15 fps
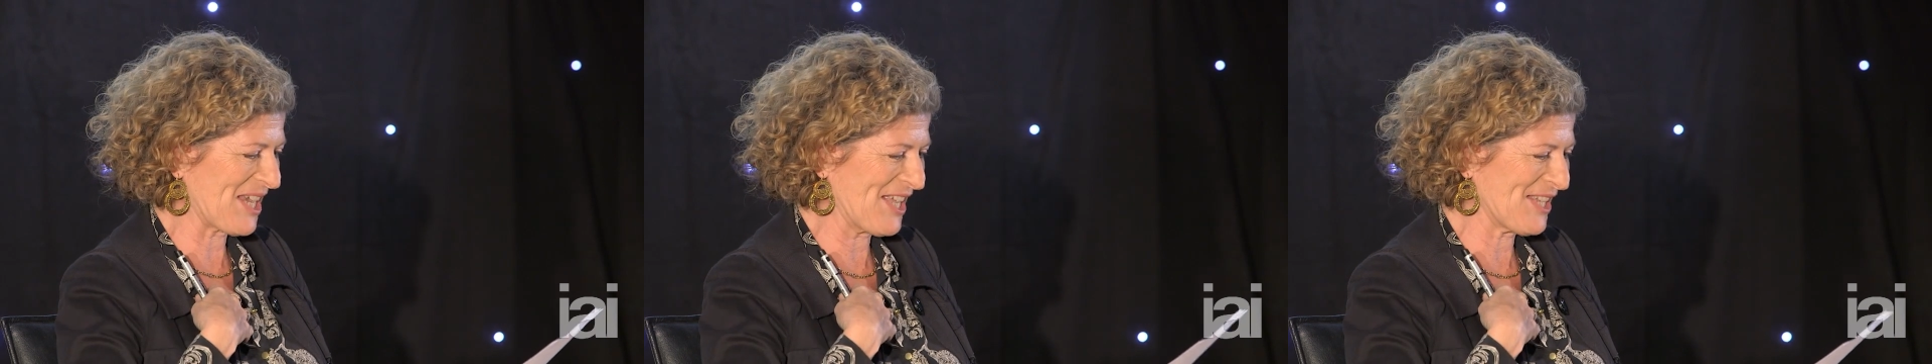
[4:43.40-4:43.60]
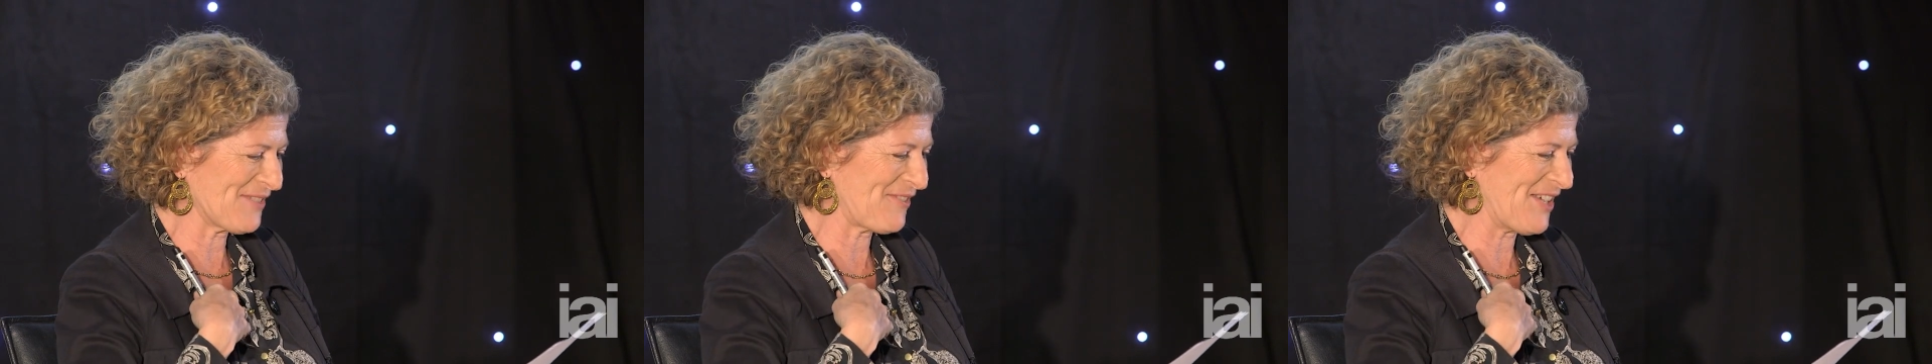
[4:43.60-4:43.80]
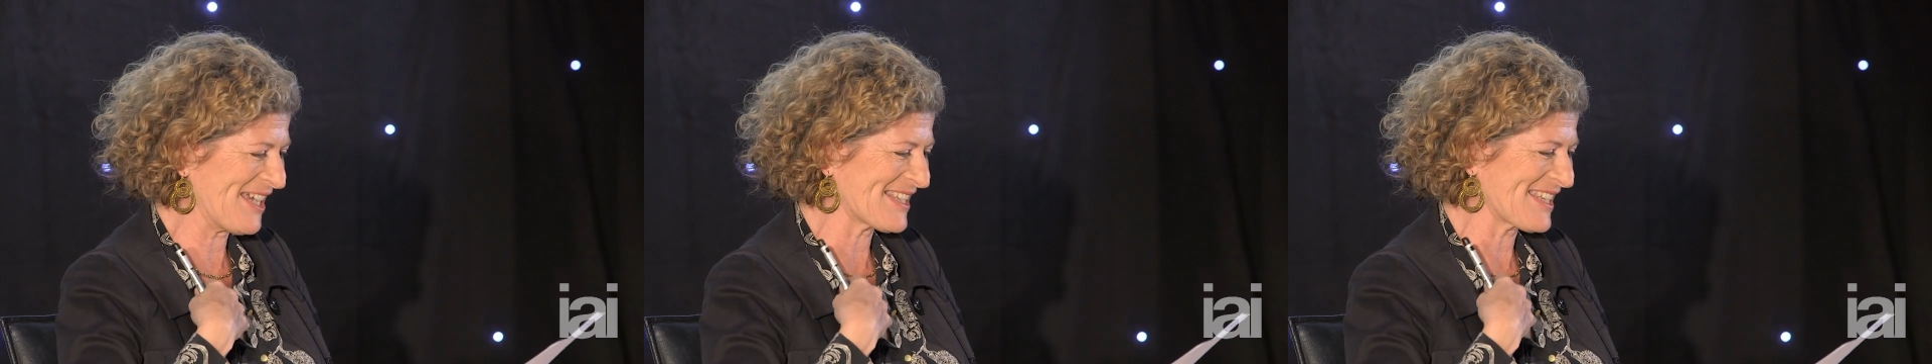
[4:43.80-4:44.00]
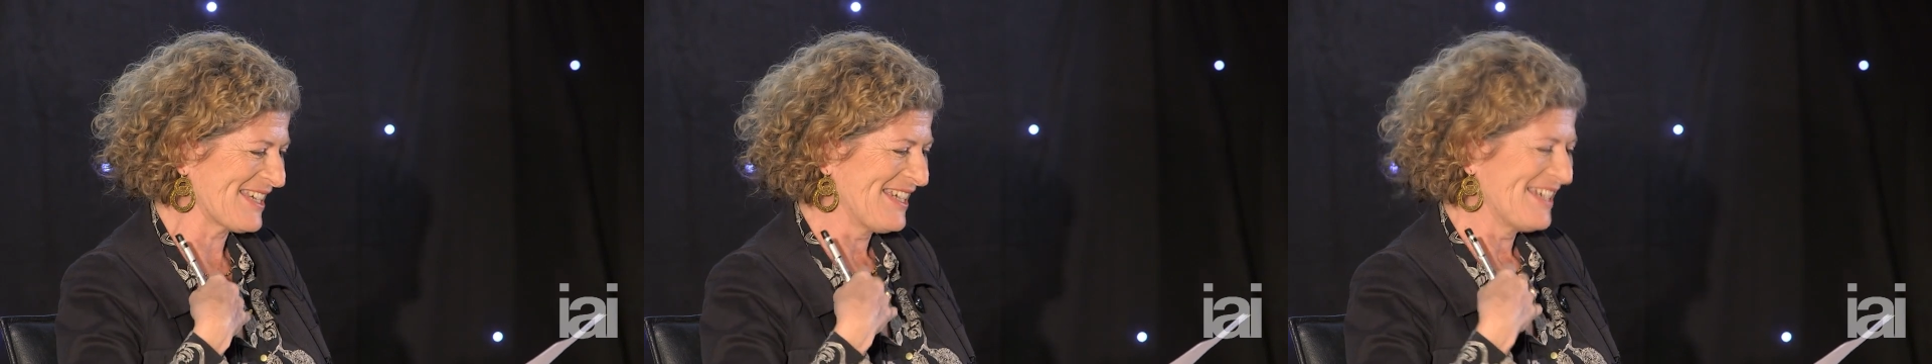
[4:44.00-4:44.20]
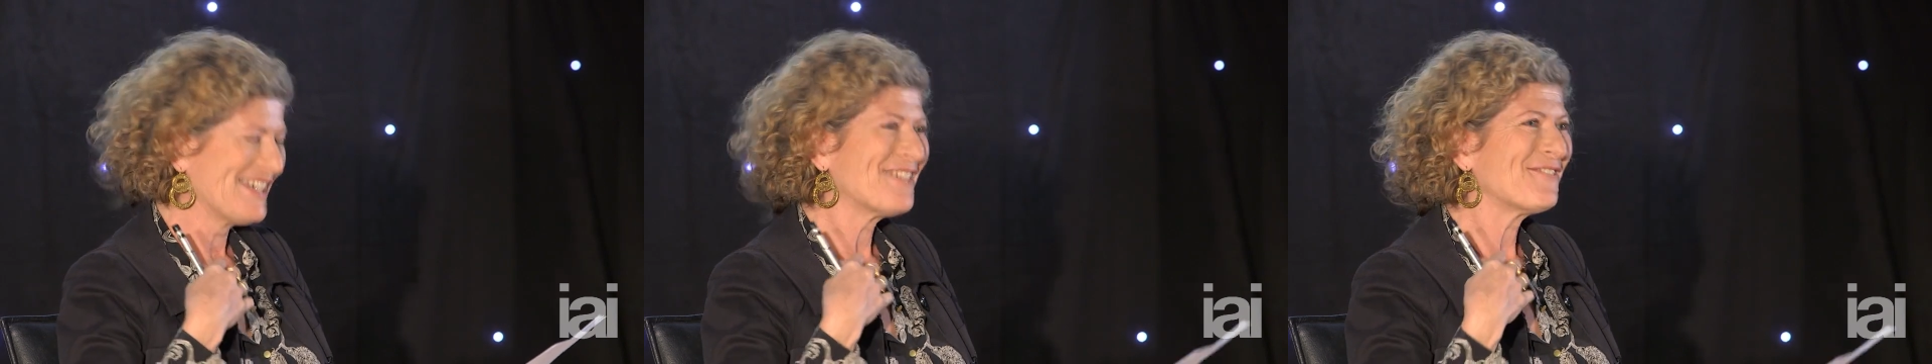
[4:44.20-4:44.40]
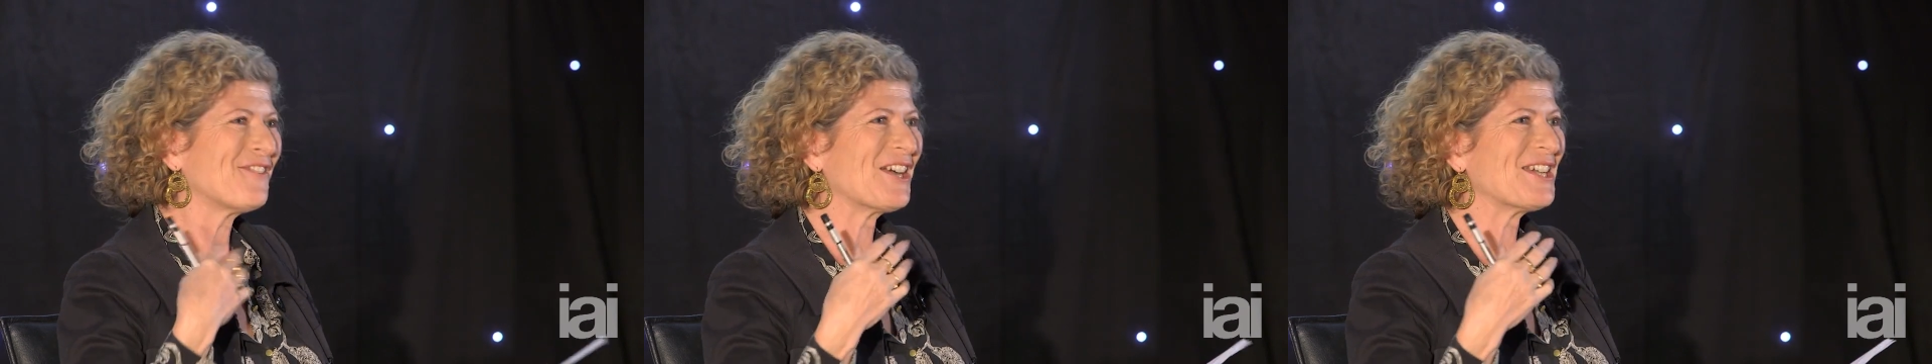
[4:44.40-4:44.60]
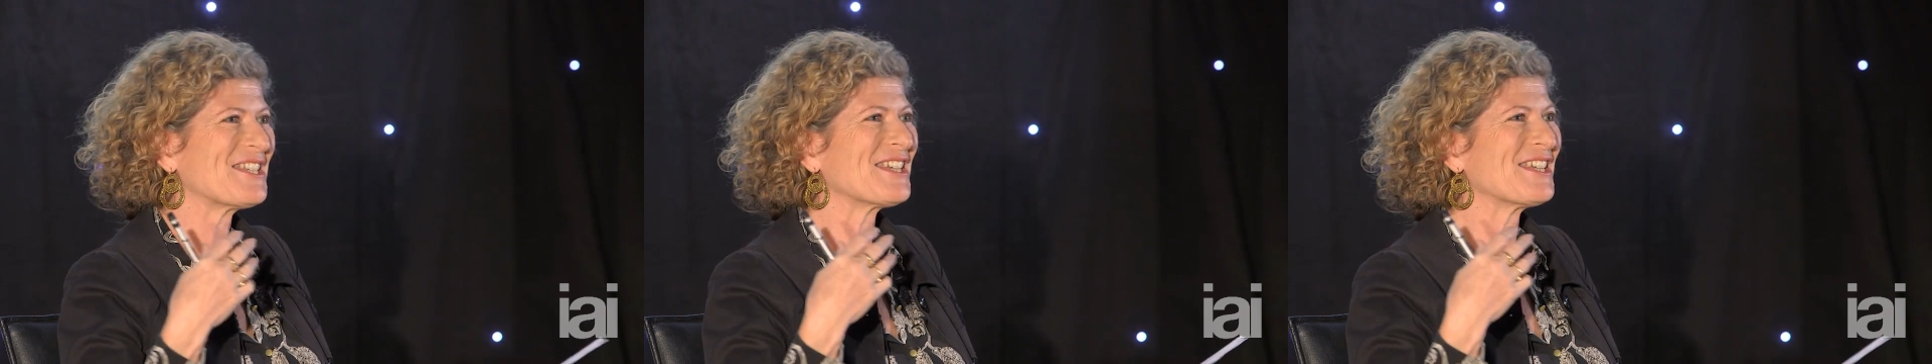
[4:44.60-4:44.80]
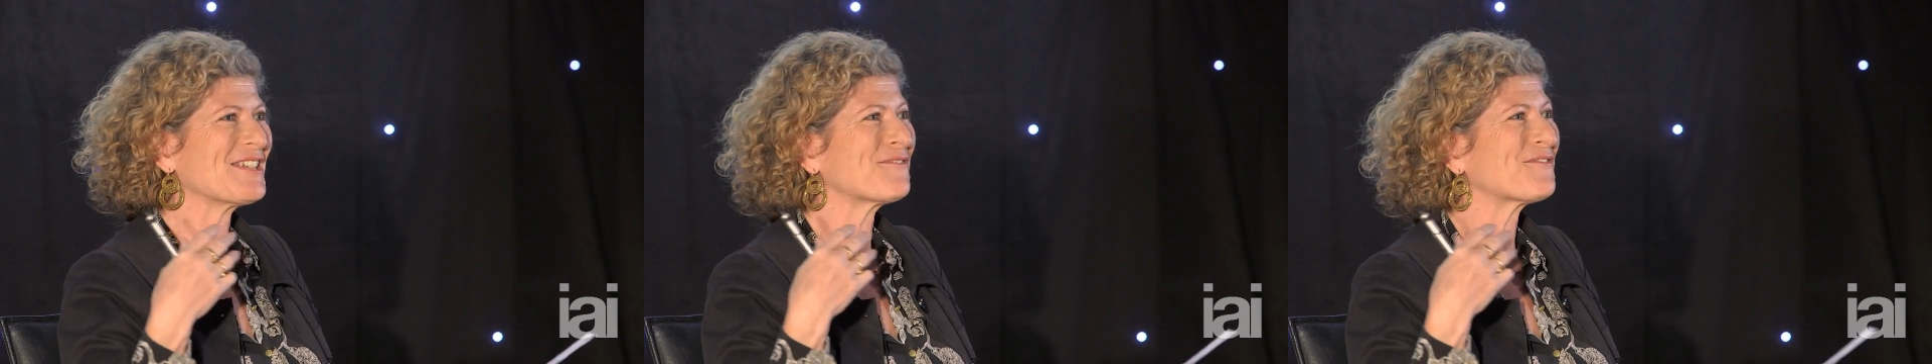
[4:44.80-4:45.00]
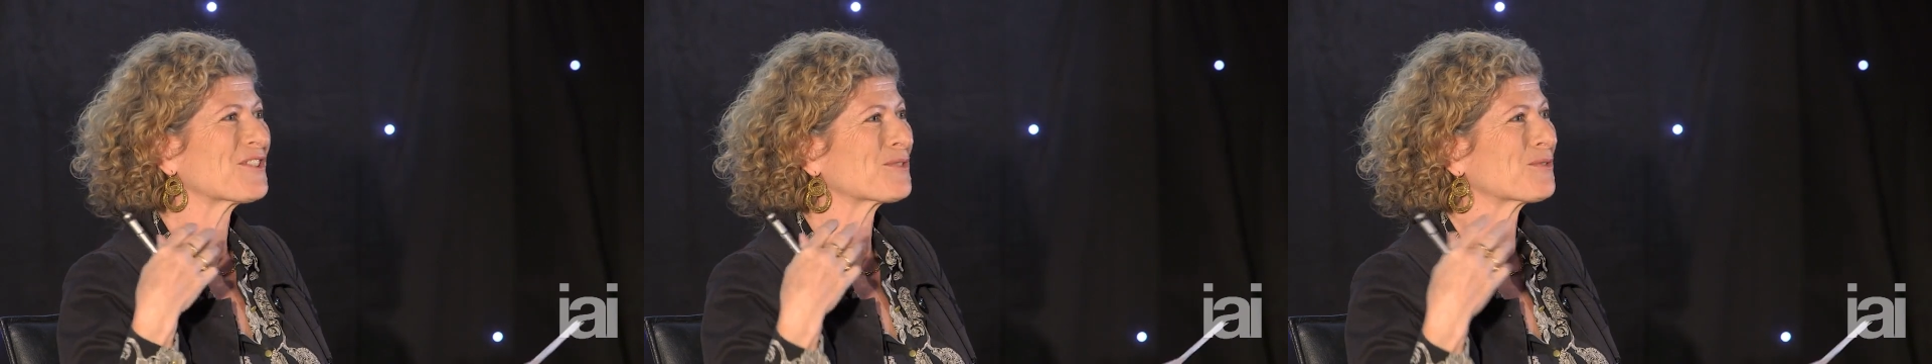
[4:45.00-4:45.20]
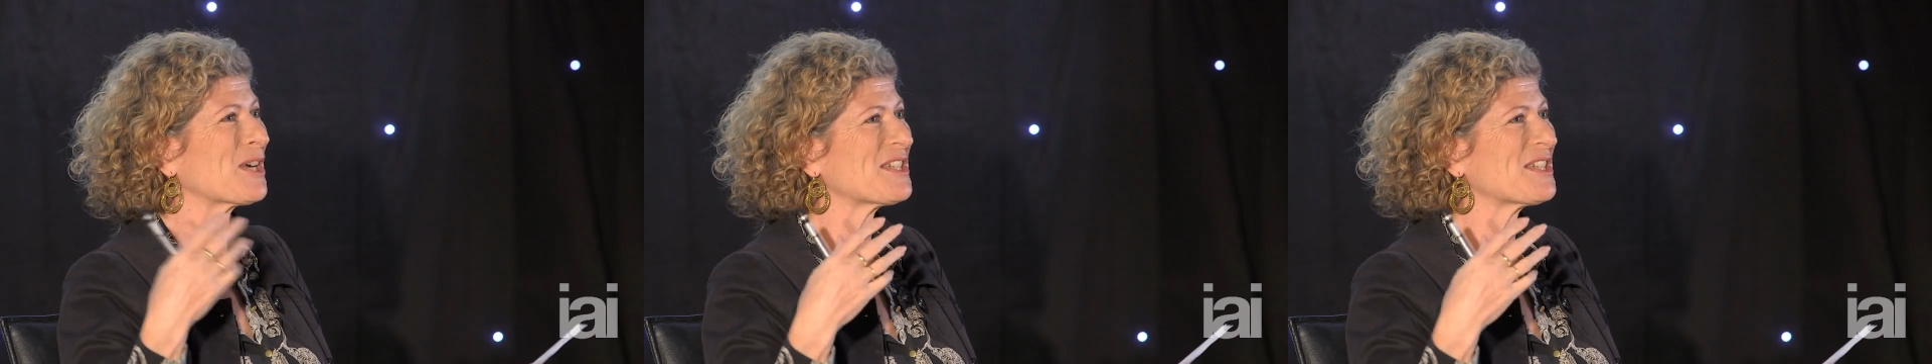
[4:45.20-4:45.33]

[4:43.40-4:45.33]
myself as, fighting for the